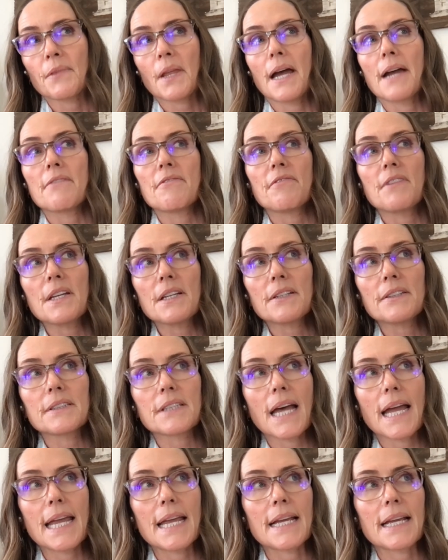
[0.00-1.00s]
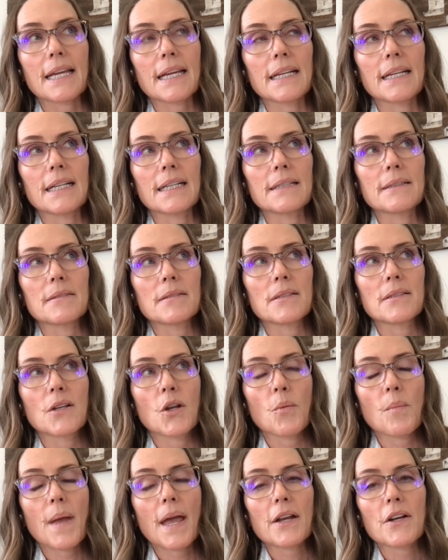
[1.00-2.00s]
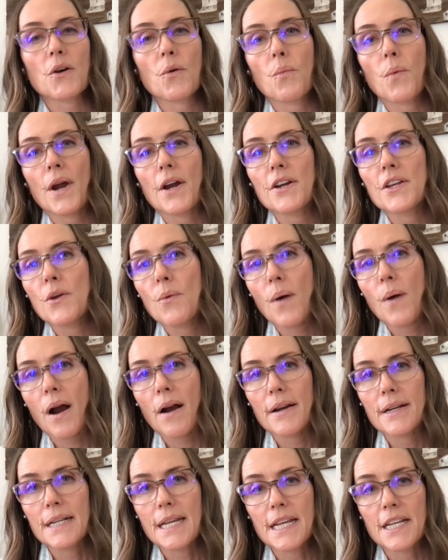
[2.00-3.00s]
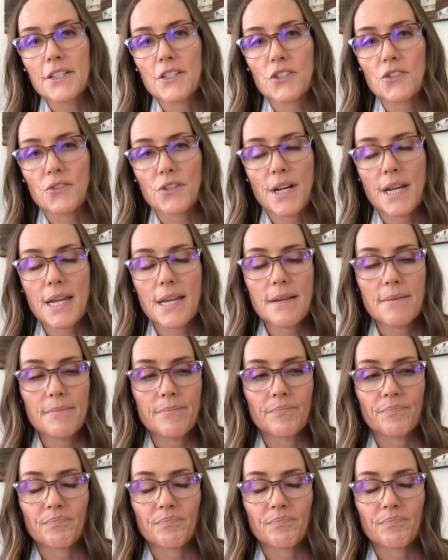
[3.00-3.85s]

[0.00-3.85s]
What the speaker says: I feel like no matter where you are in history,